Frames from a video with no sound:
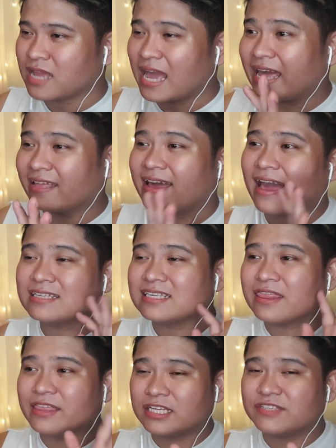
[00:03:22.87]
Again, guys,
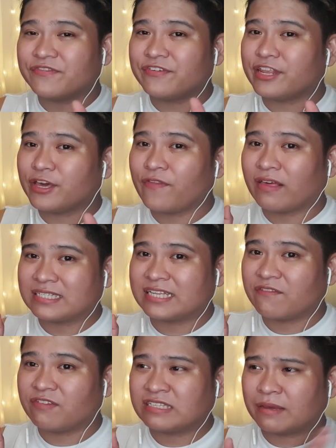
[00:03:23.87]
this video
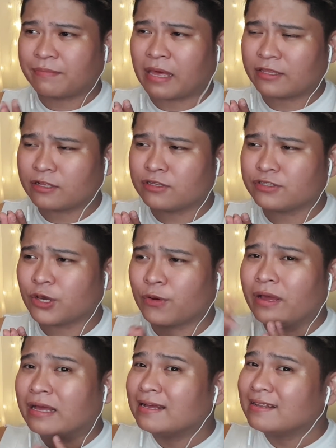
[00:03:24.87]
doesn't have the subtitle,
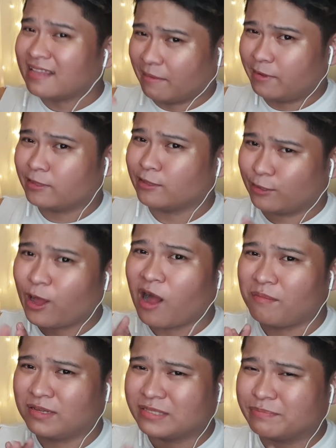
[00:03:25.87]
so let me know in the
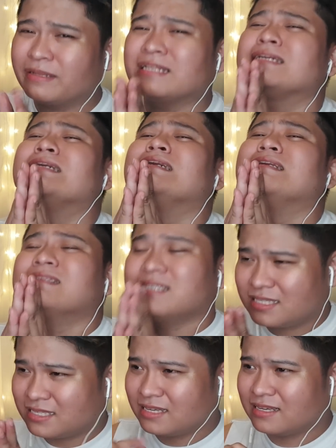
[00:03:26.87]
comments,
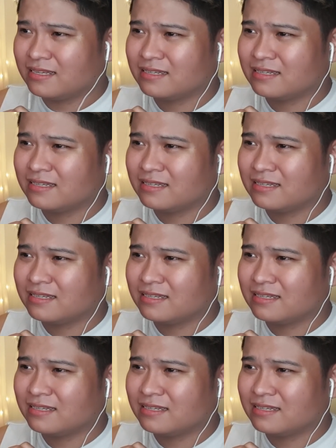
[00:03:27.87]
please.